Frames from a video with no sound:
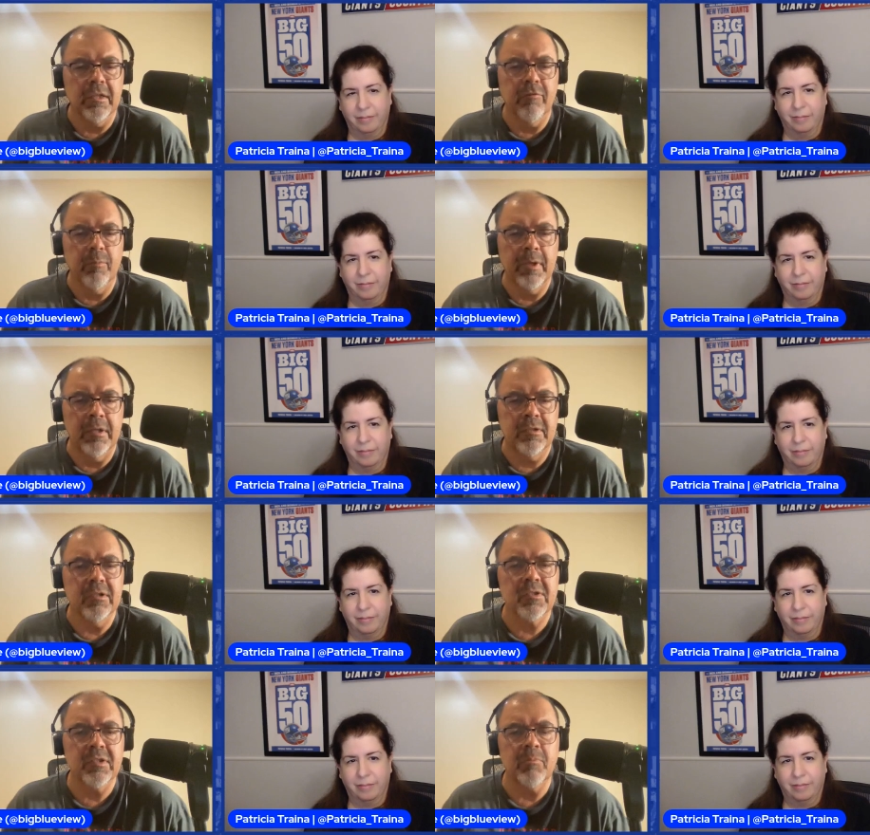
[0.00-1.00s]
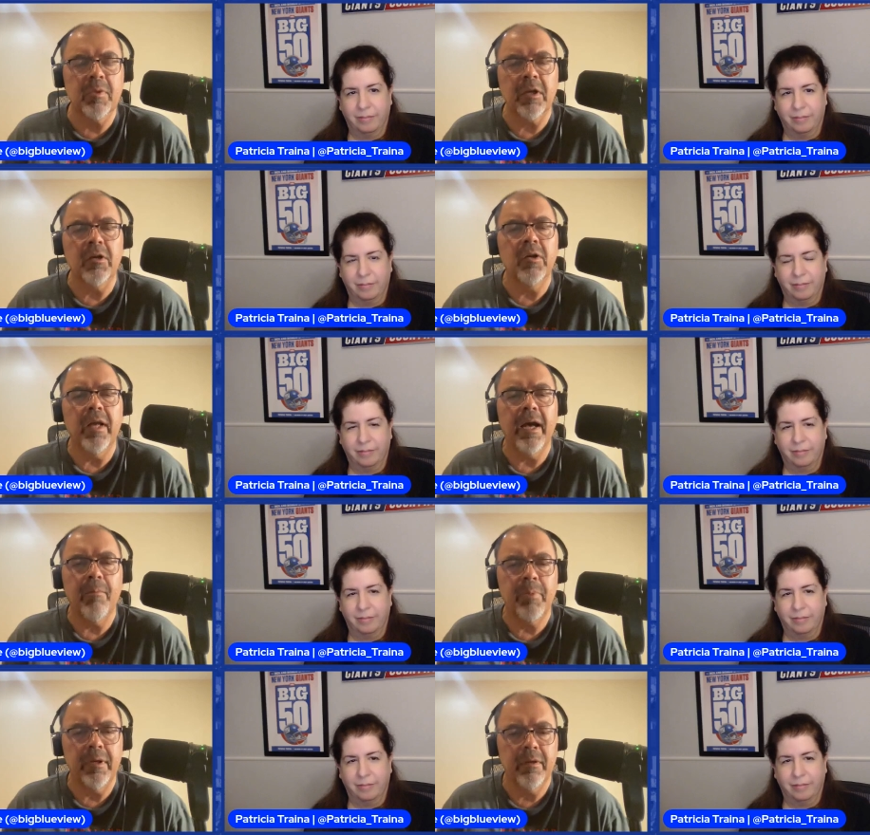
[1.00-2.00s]
Speaker 1: to leave him in until something good
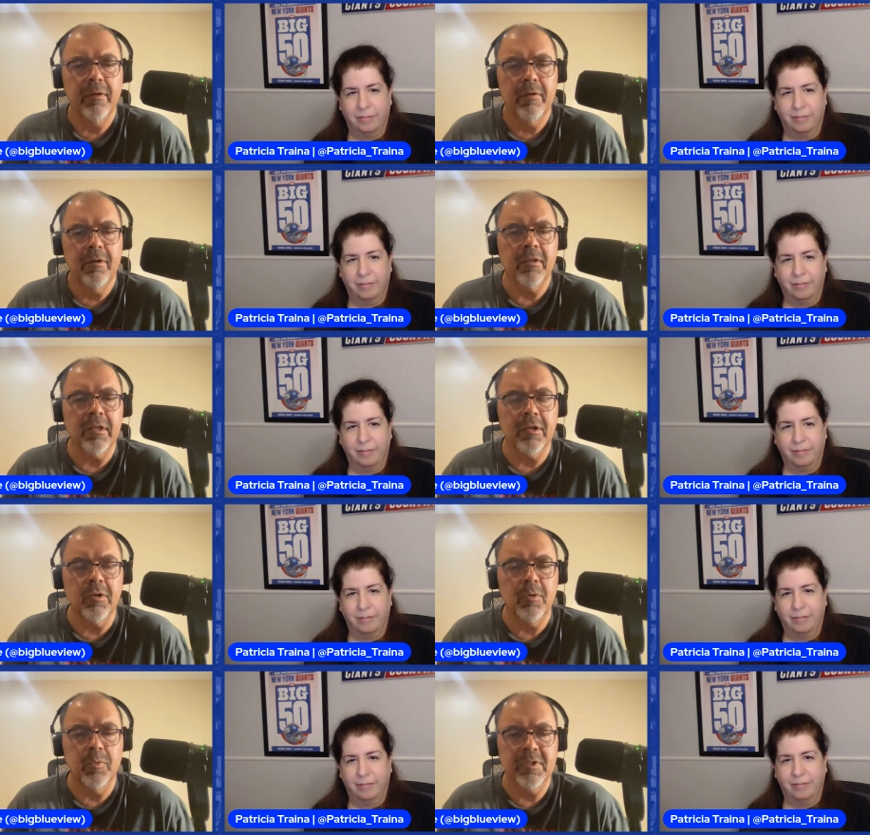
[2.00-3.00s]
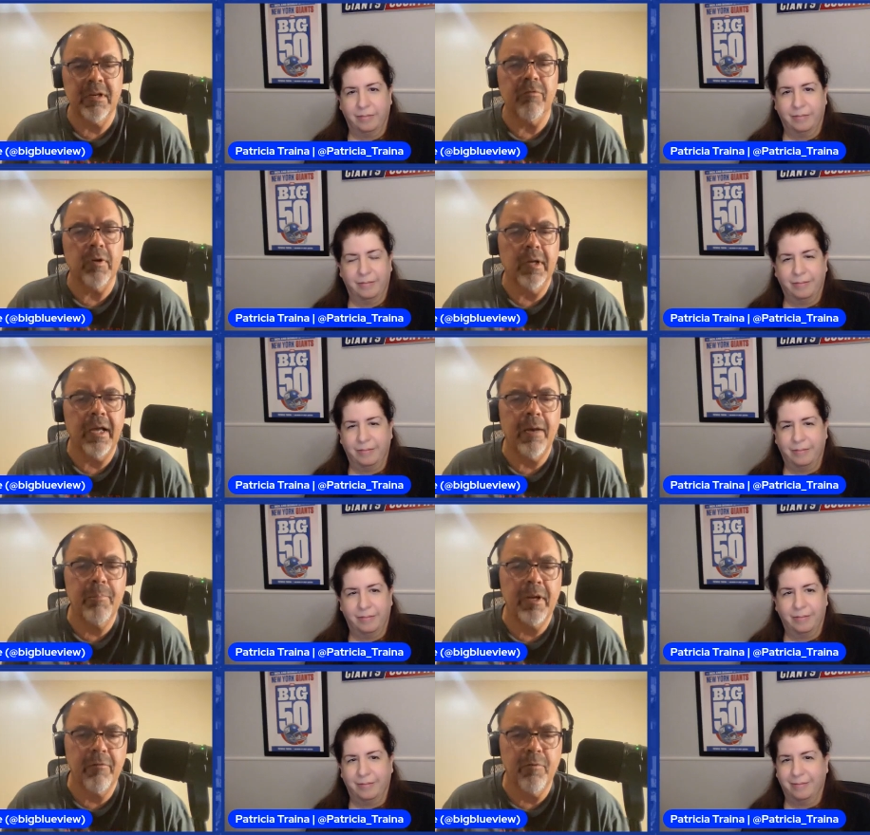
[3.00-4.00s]
happened. Nothing good was ever going to
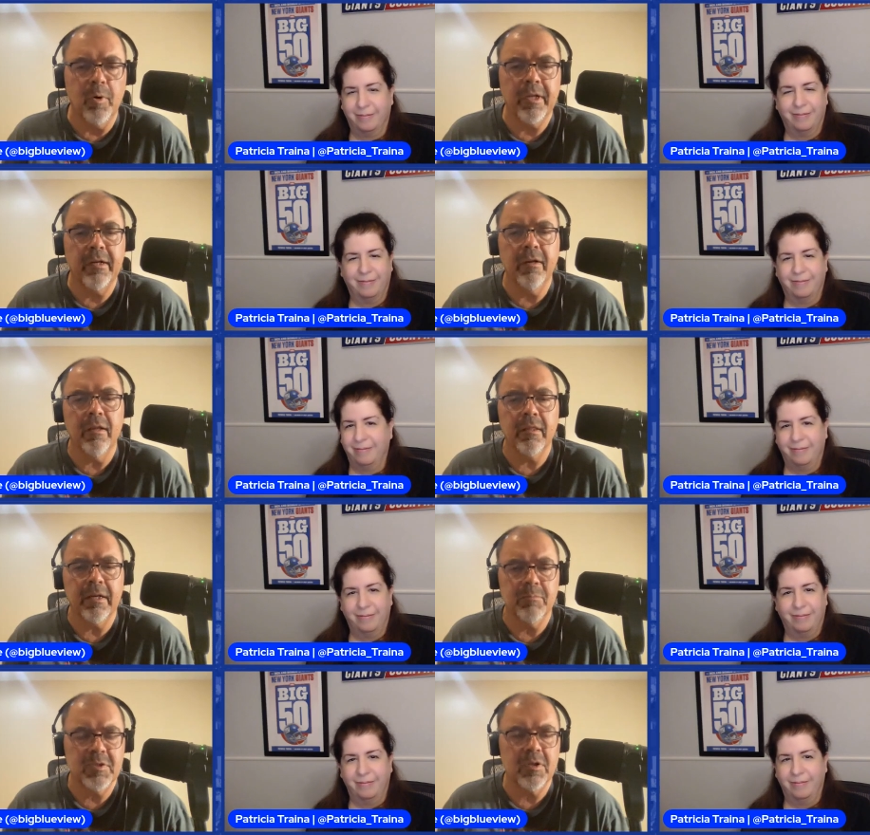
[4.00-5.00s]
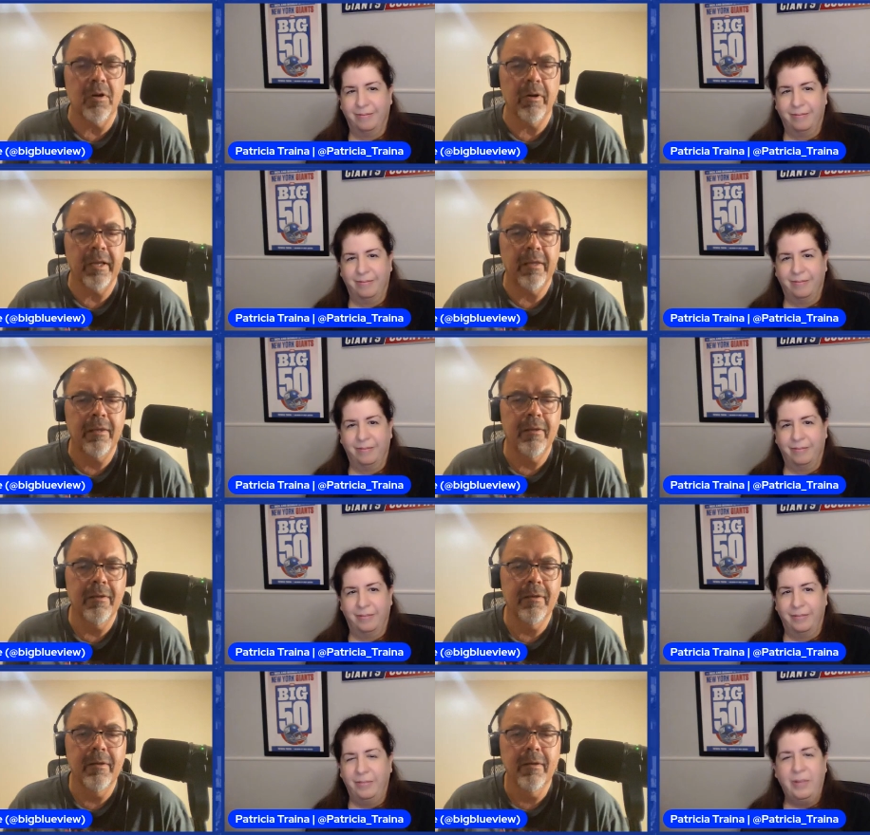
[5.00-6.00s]
happen at 40 to nothing. I'm sorry.
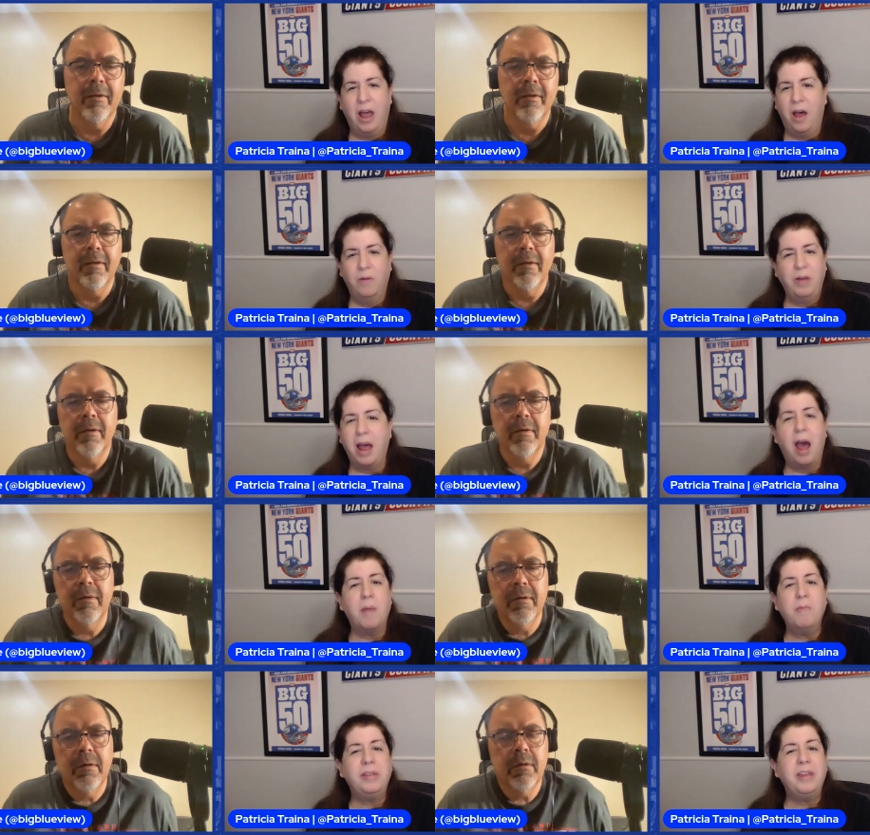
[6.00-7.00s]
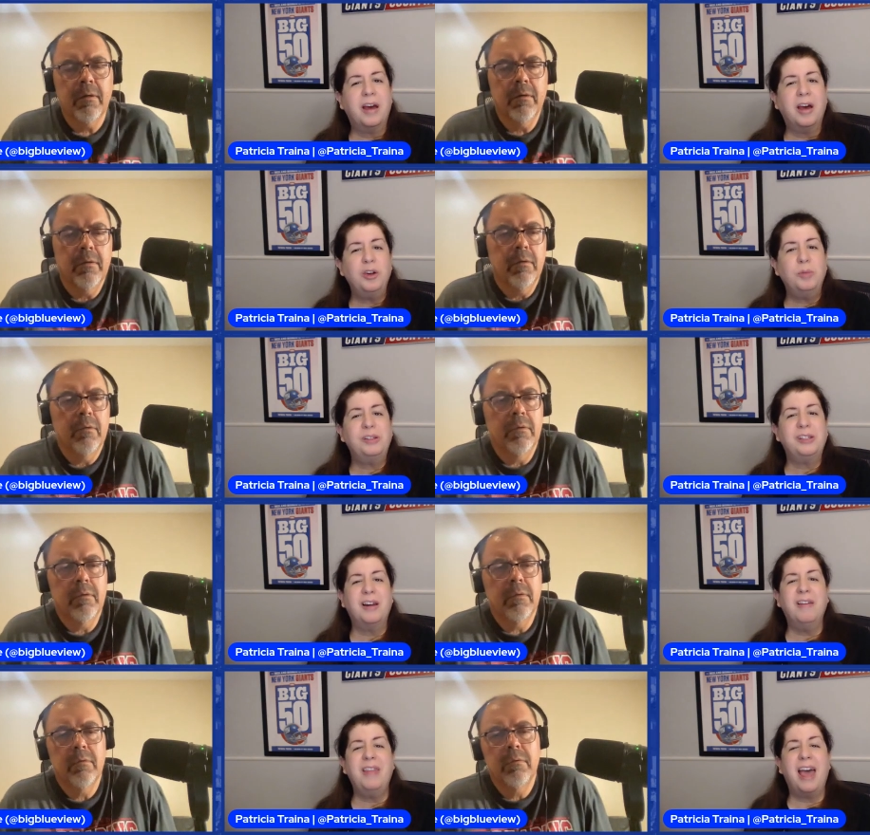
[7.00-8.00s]
Speaker 2: No, yeah, I'm with you
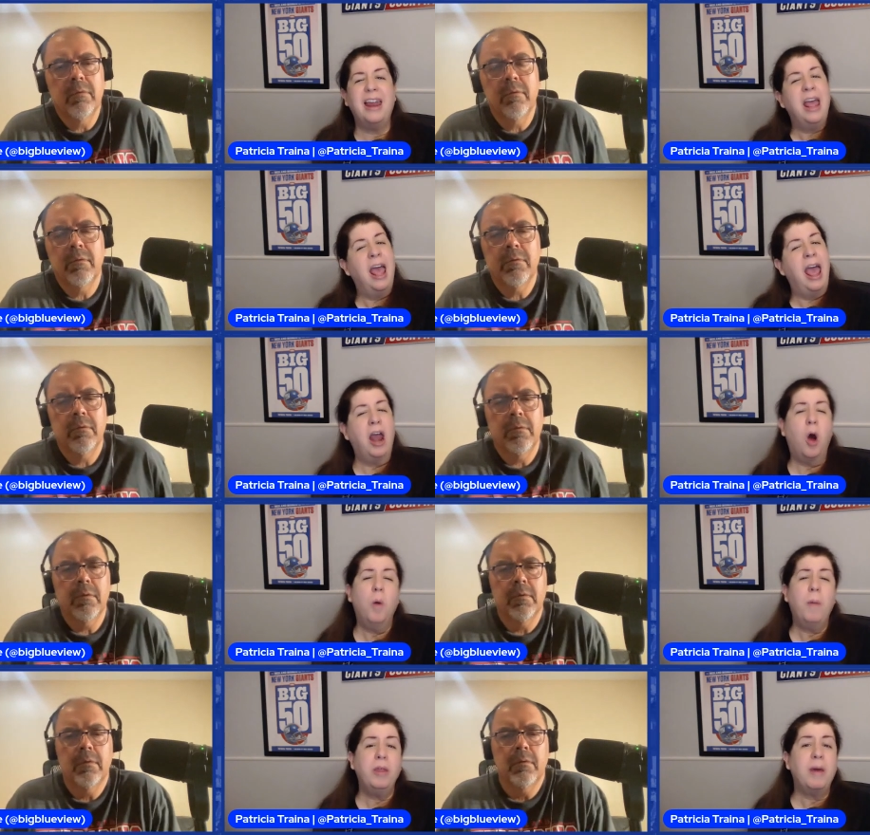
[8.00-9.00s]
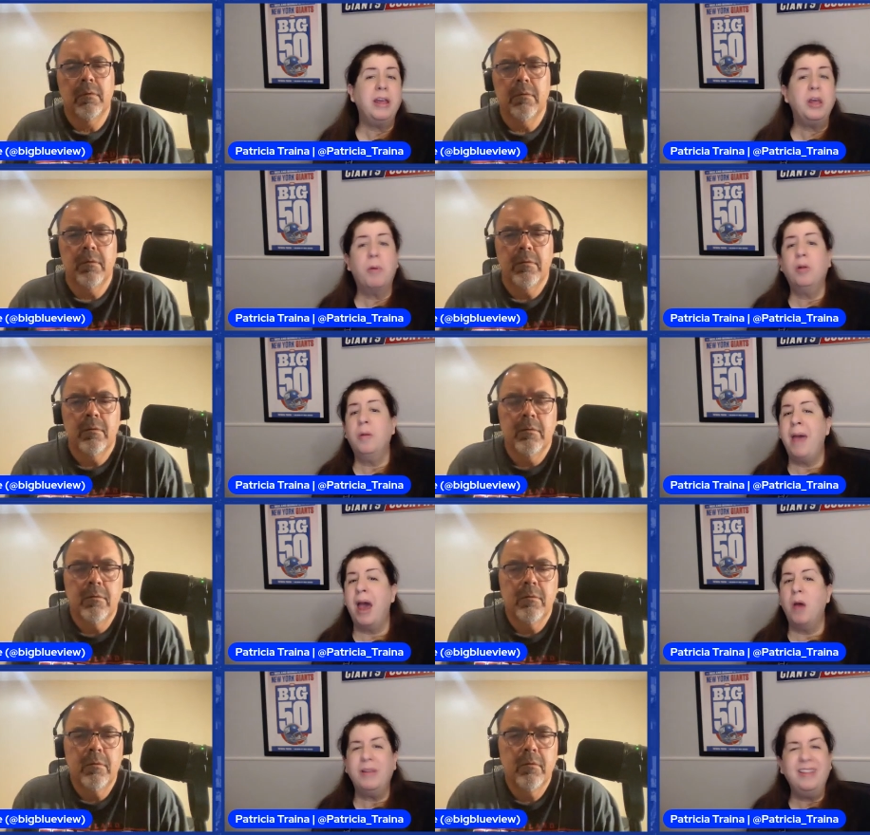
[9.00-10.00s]
100% on that. And oh, by the way, you pull them
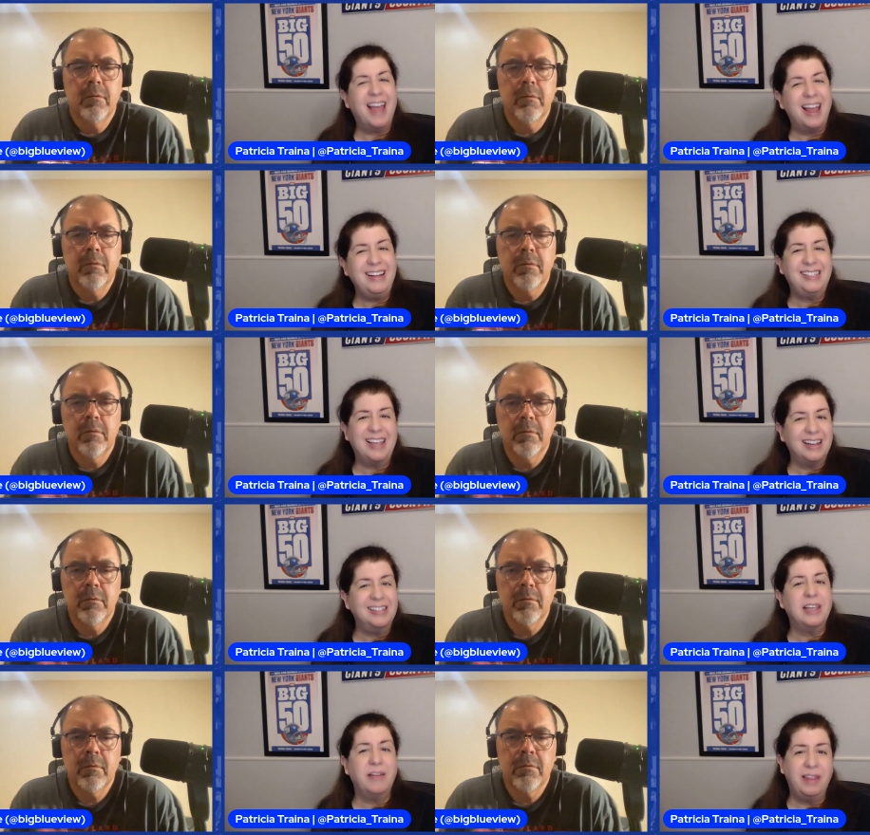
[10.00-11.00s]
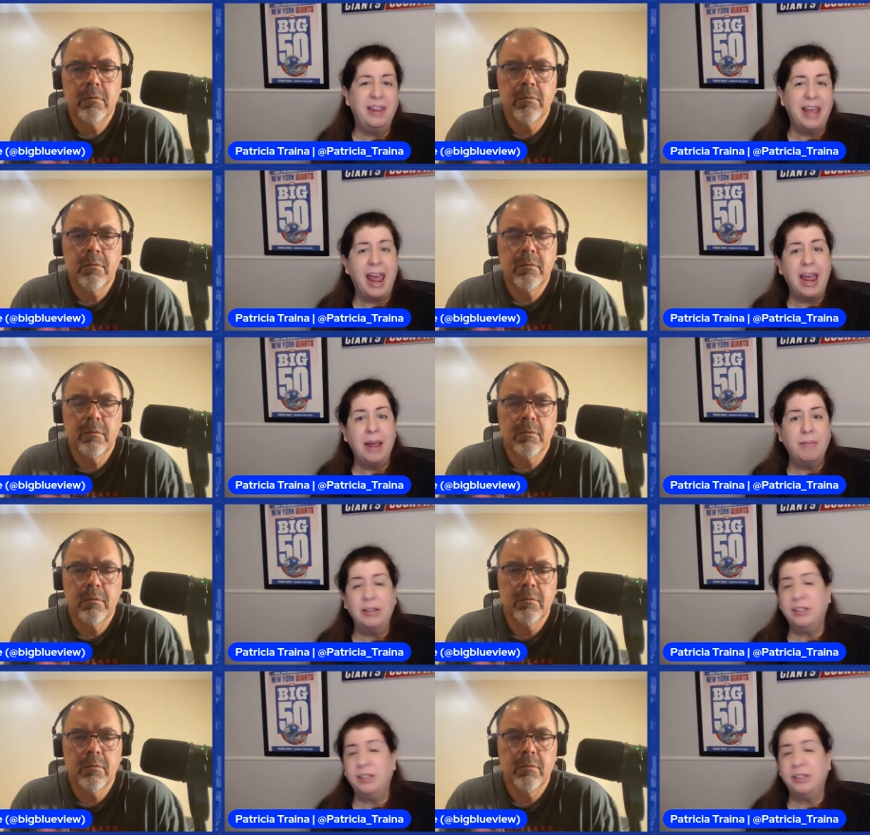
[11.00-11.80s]
out with 90 seconds left in the game and